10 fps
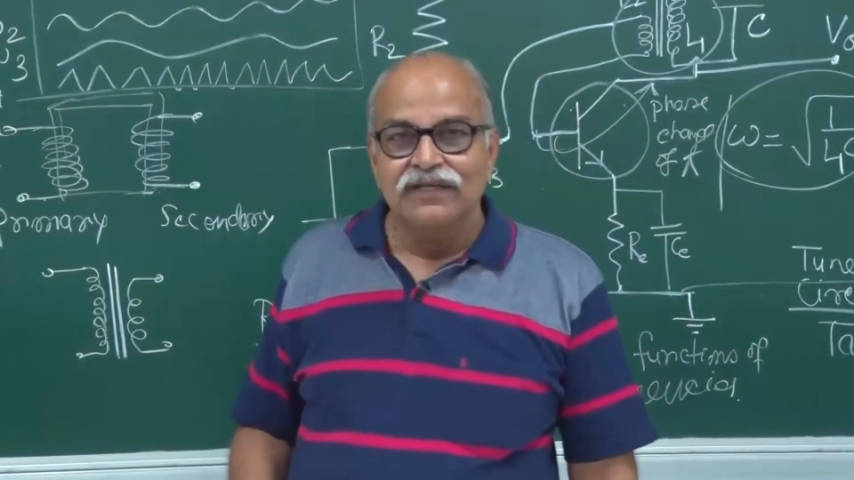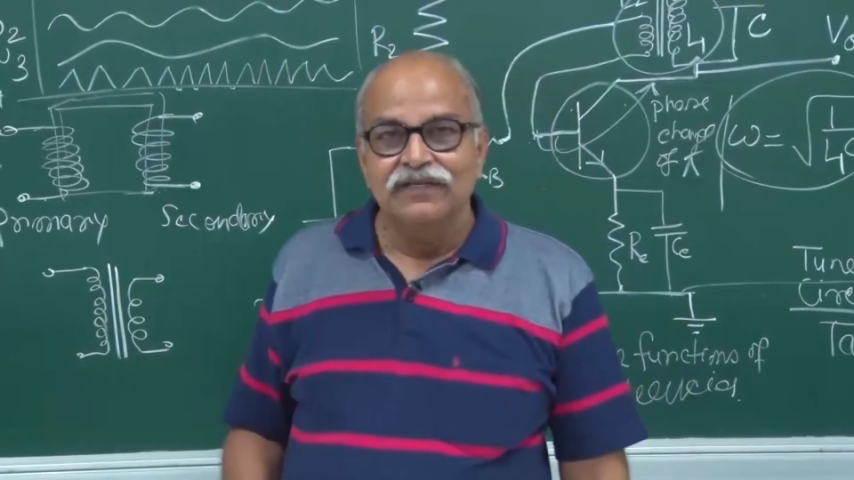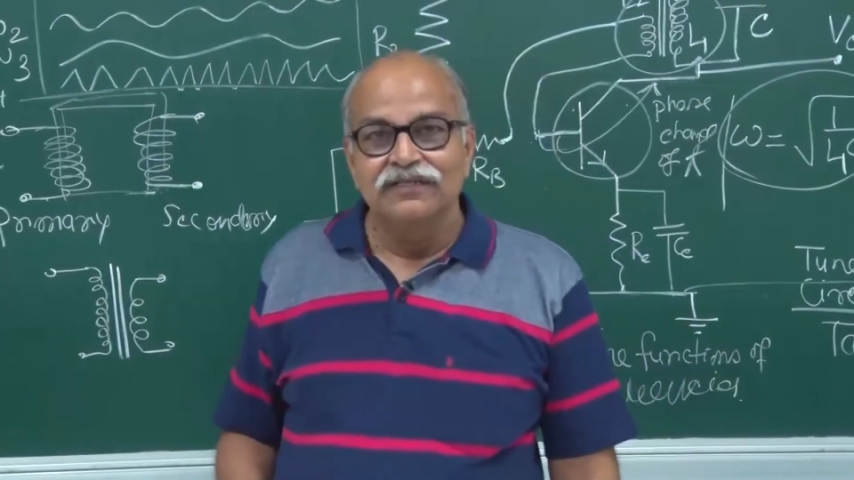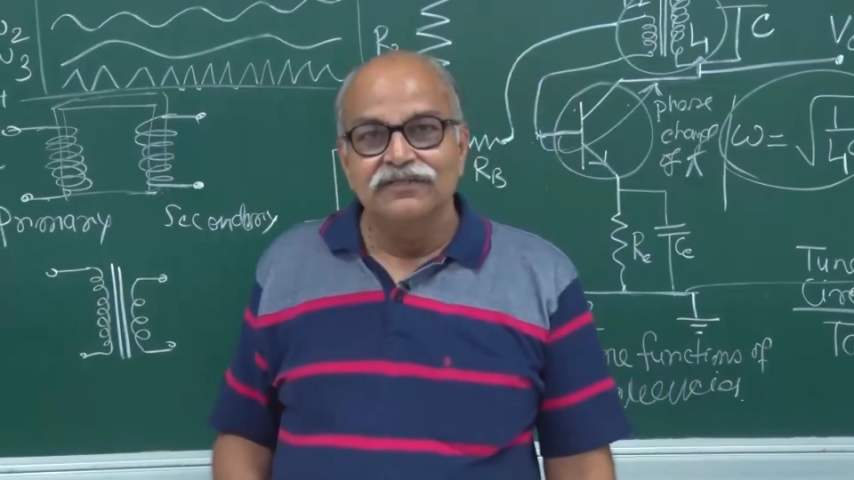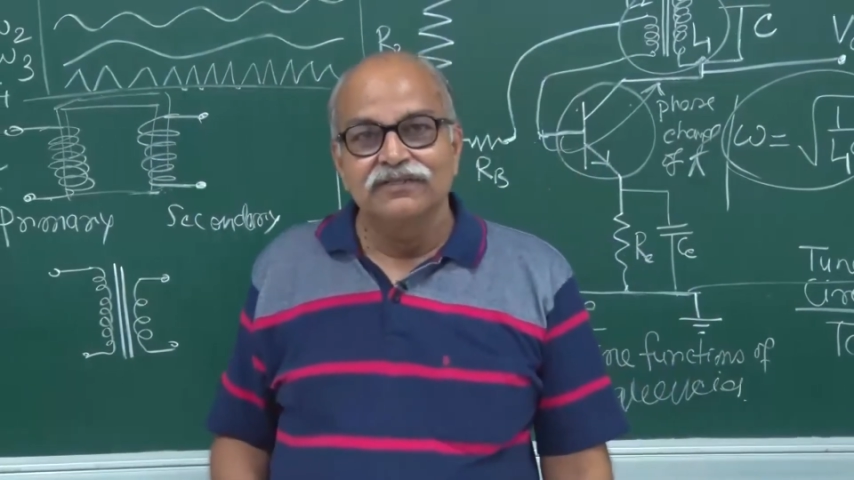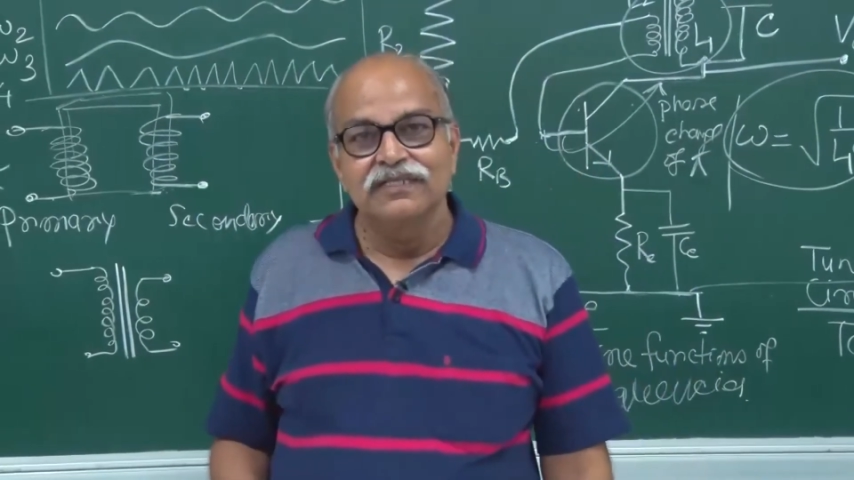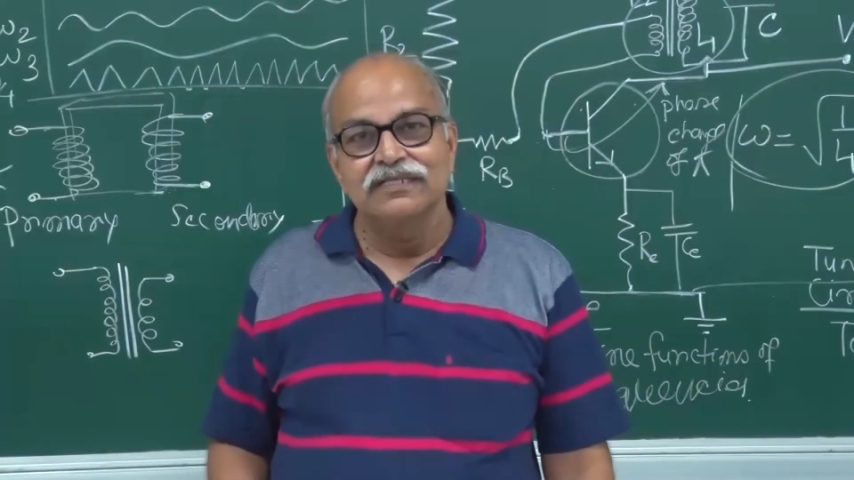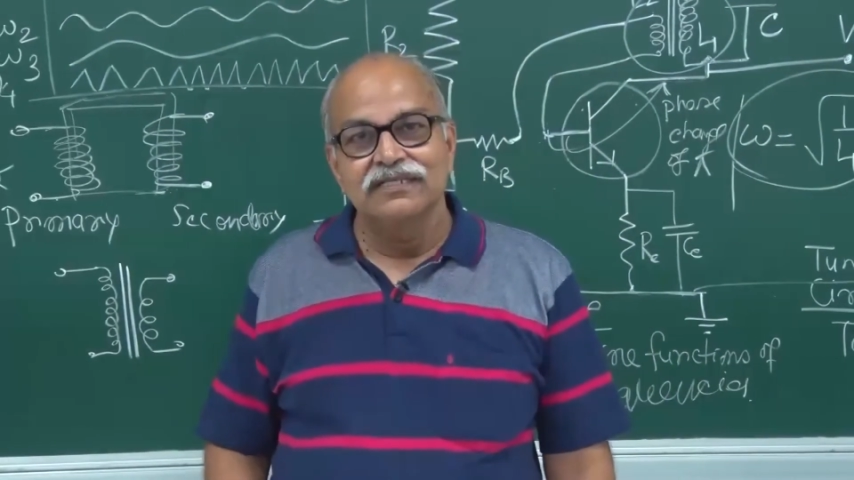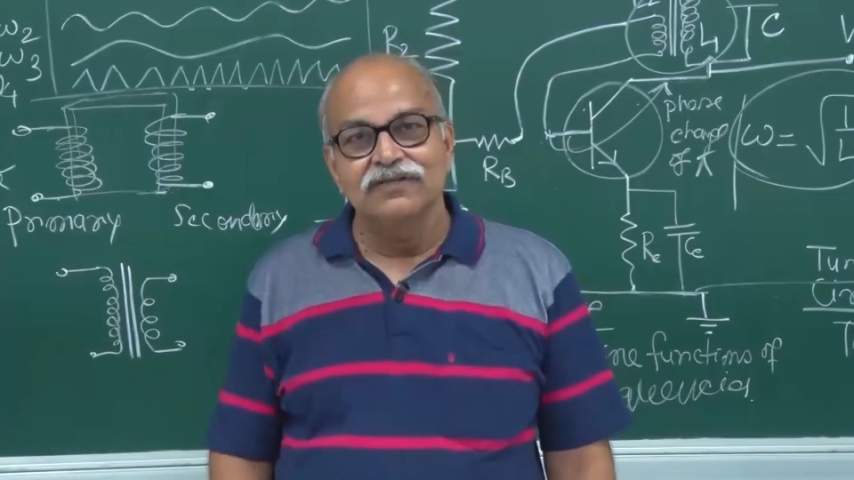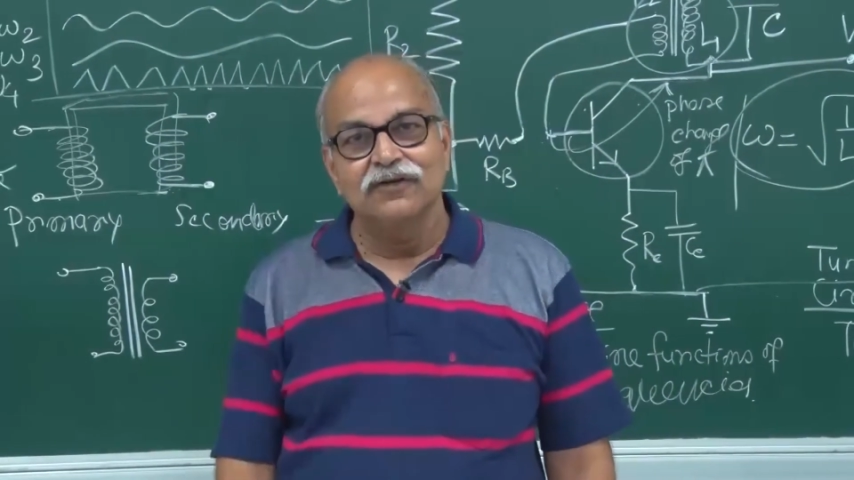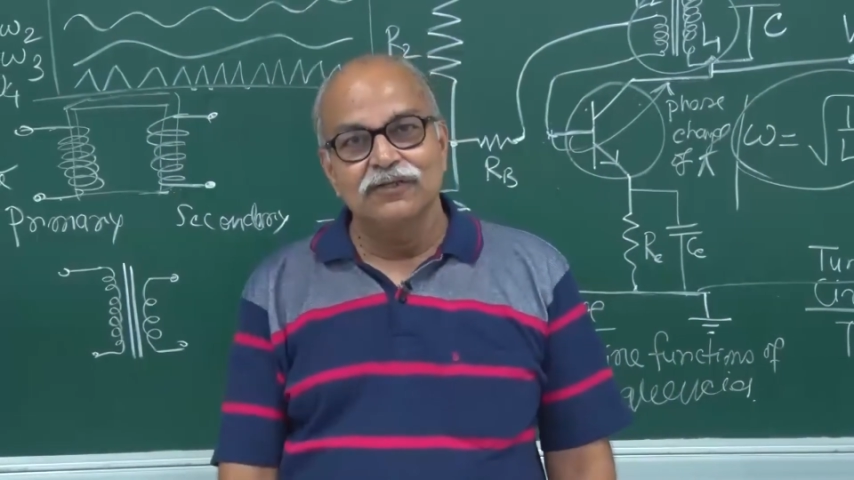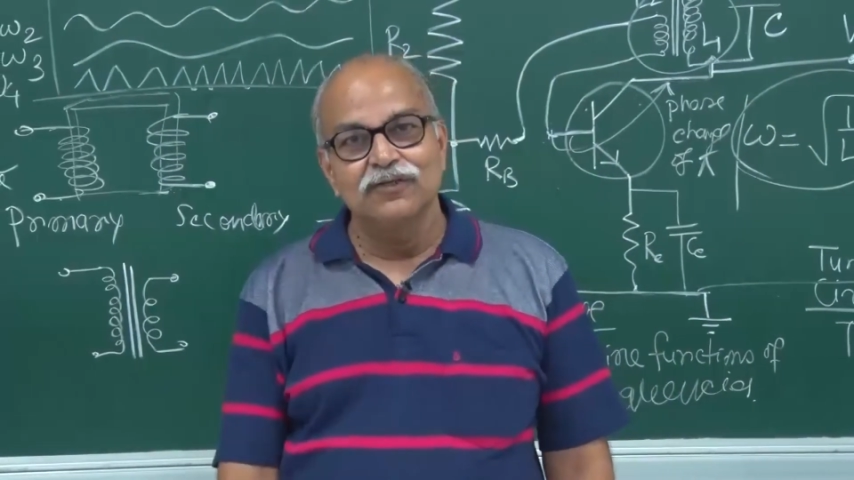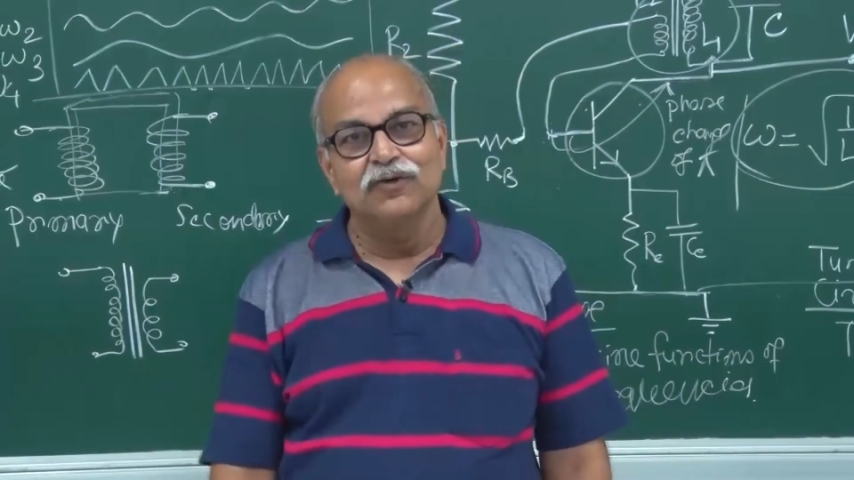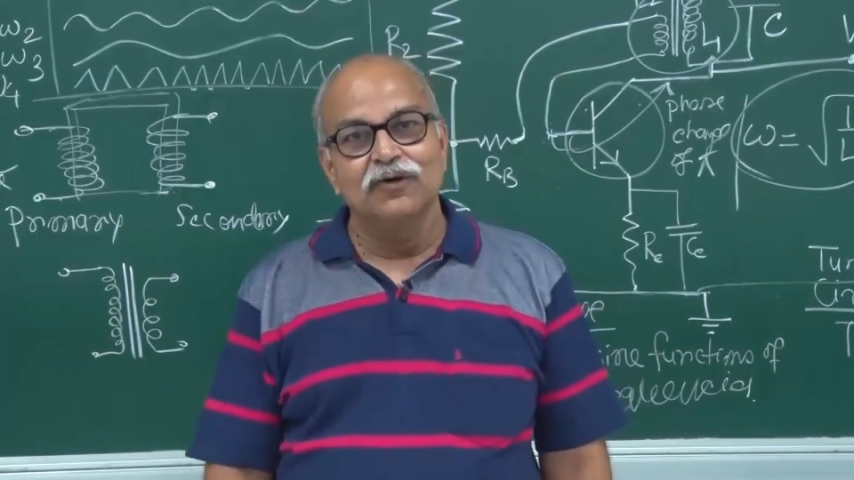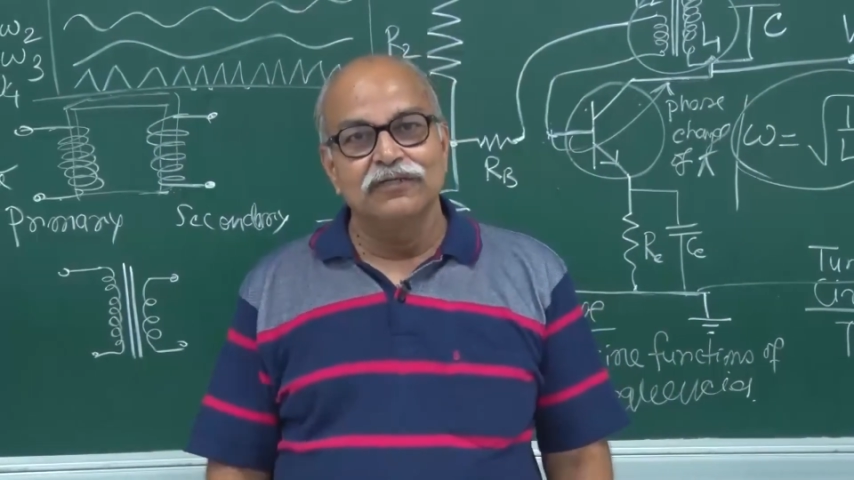So this is
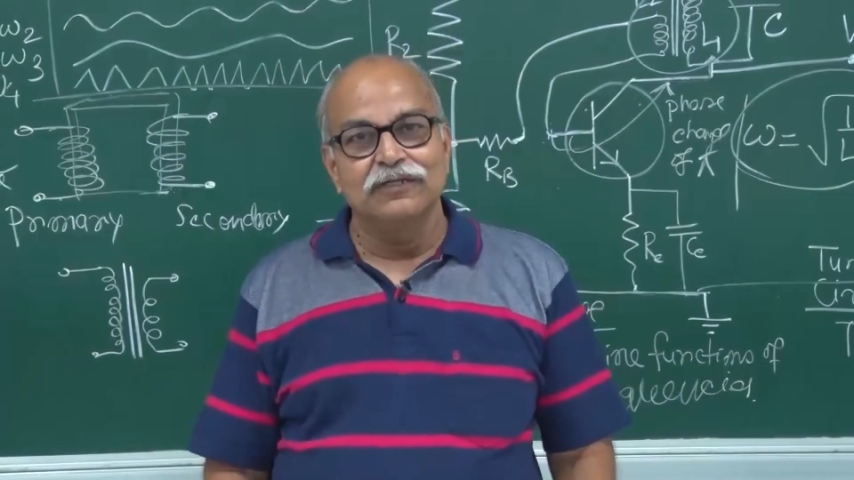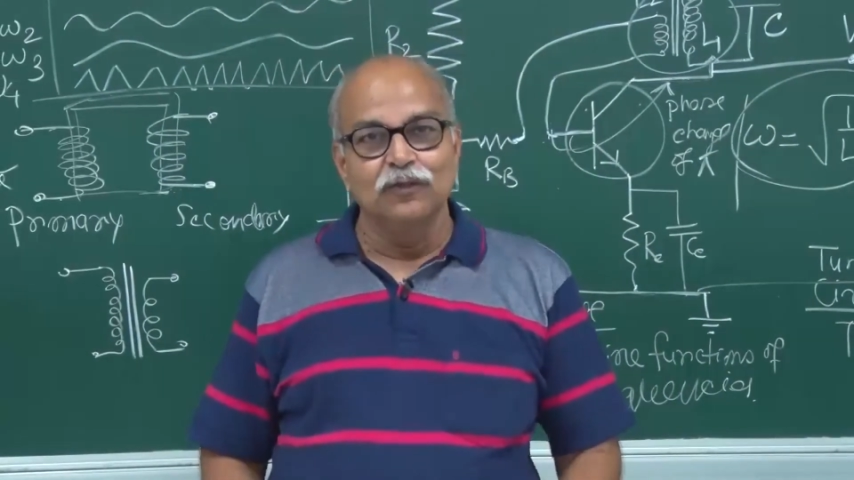also called